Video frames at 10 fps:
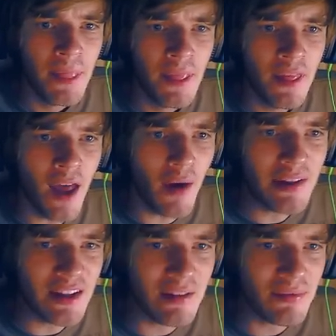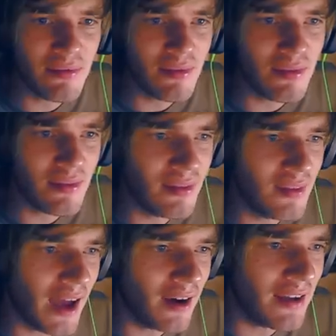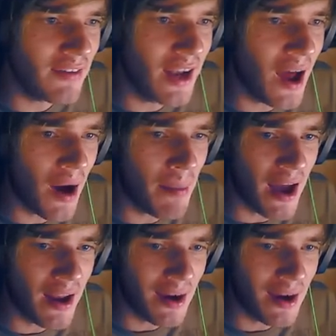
No, it's a... I don't even know. I'm out of here.